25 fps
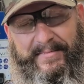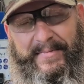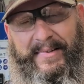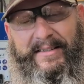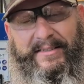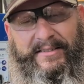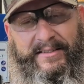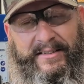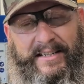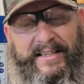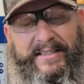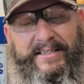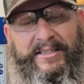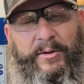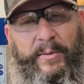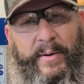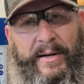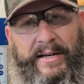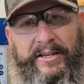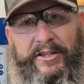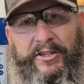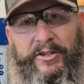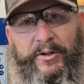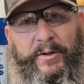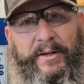it's the easy way
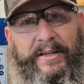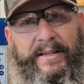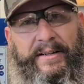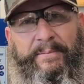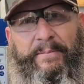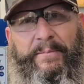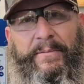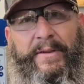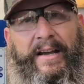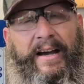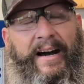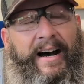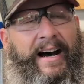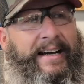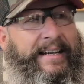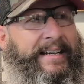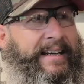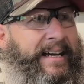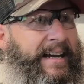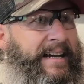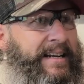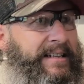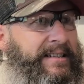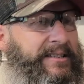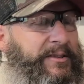to do it. I
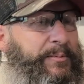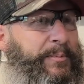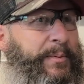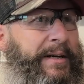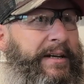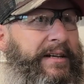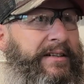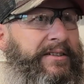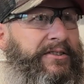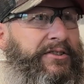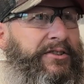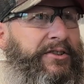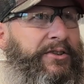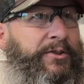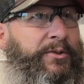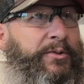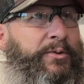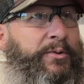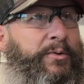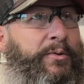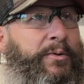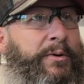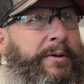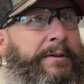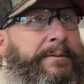can't speak
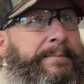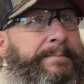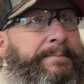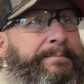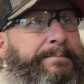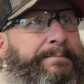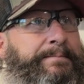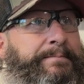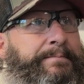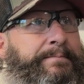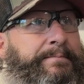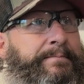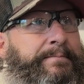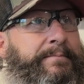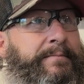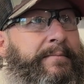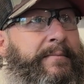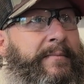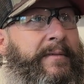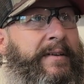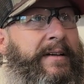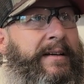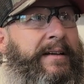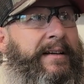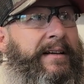to
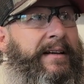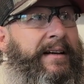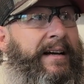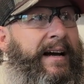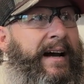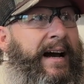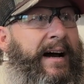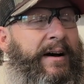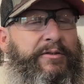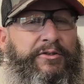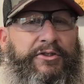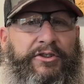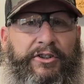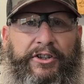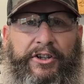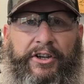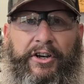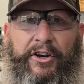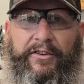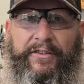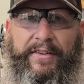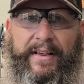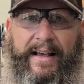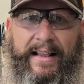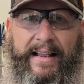how
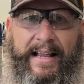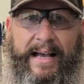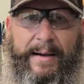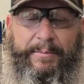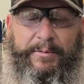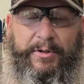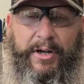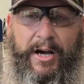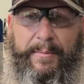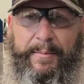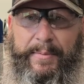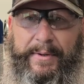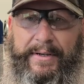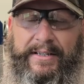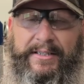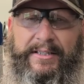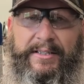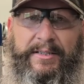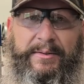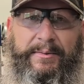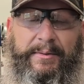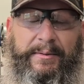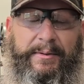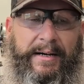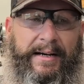secure that laptop is,
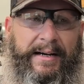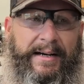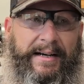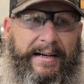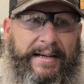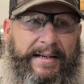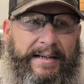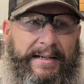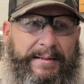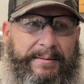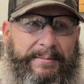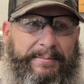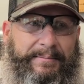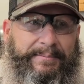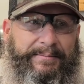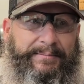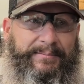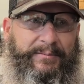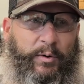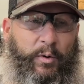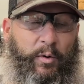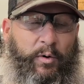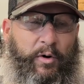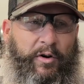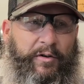
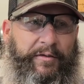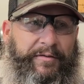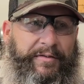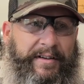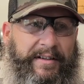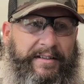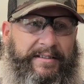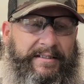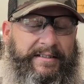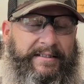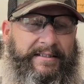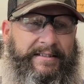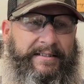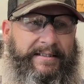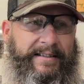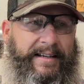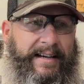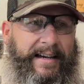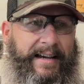or if it's